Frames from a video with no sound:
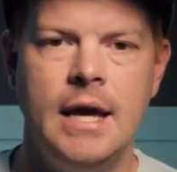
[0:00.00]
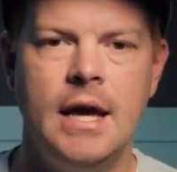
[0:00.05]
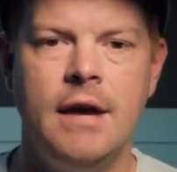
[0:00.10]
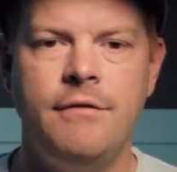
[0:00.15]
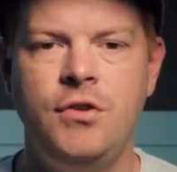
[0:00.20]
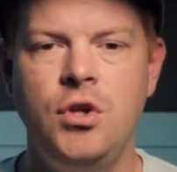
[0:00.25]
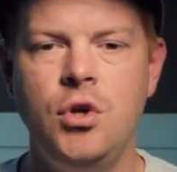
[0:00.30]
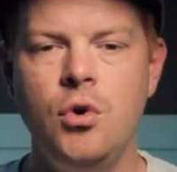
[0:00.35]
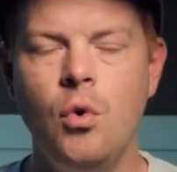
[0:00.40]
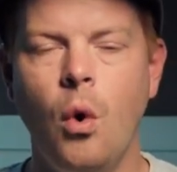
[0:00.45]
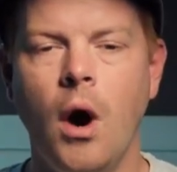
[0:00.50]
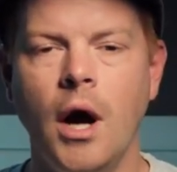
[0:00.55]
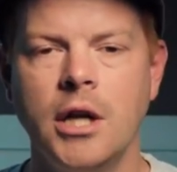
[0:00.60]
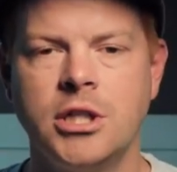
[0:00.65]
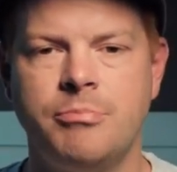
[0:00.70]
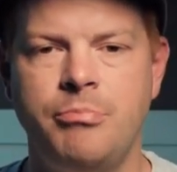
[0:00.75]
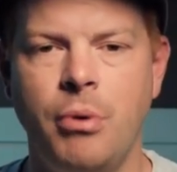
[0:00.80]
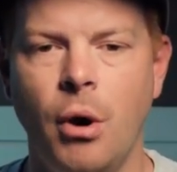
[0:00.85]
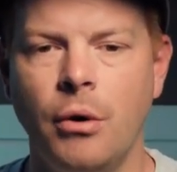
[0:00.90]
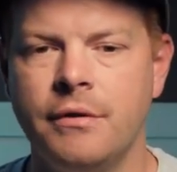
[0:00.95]
If you
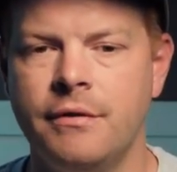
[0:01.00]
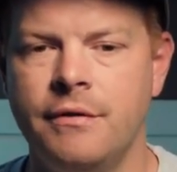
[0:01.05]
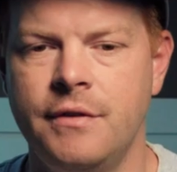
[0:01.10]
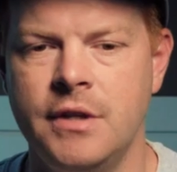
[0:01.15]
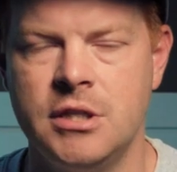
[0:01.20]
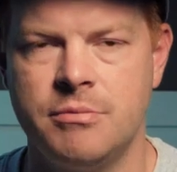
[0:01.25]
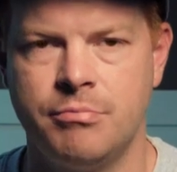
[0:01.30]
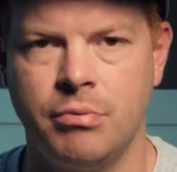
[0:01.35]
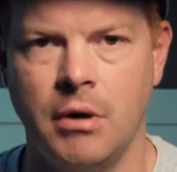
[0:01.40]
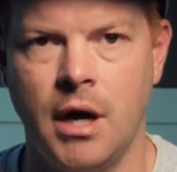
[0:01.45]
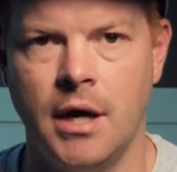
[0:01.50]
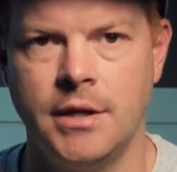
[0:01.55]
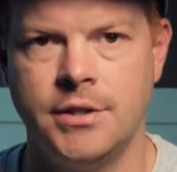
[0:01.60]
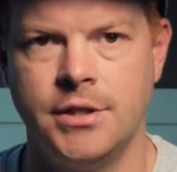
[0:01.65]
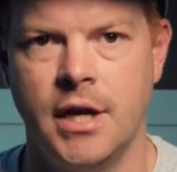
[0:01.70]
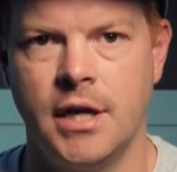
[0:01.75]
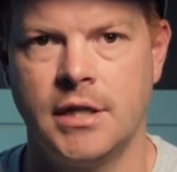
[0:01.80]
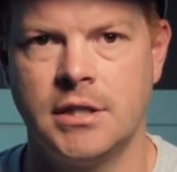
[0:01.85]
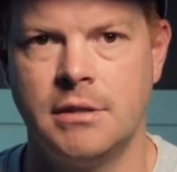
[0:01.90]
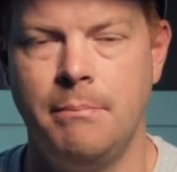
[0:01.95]
watch both of these
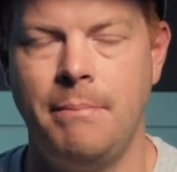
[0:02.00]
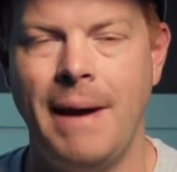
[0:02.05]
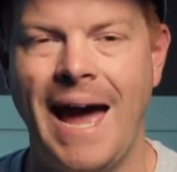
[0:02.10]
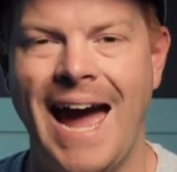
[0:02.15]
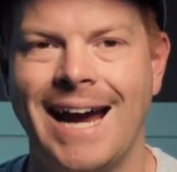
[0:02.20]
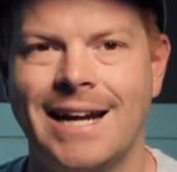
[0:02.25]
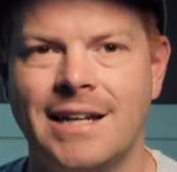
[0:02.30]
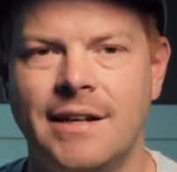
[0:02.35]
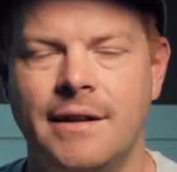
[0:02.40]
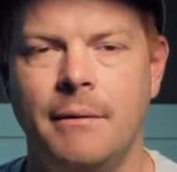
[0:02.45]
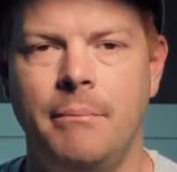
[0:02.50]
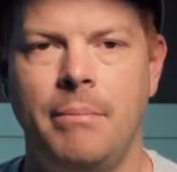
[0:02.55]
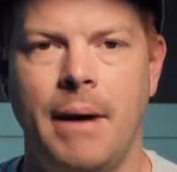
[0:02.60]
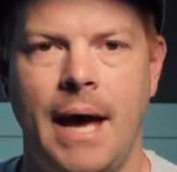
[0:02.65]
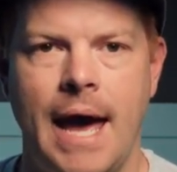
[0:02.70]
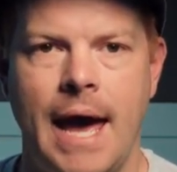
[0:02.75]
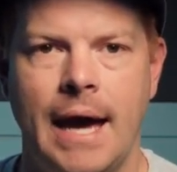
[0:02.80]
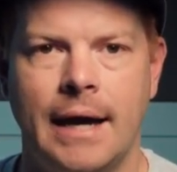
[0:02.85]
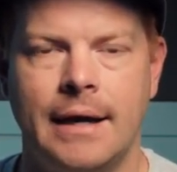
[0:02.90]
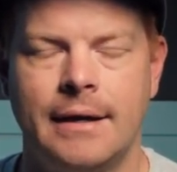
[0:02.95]
projects back to
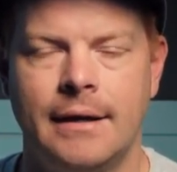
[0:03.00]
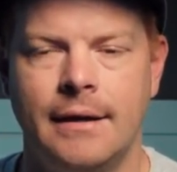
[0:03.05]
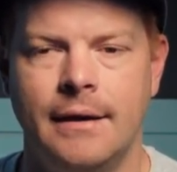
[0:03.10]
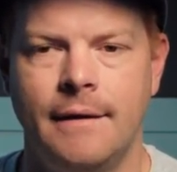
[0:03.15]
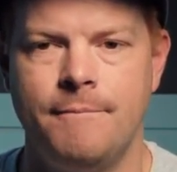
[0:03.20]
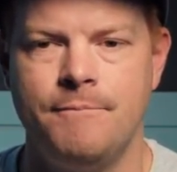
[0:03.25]
back,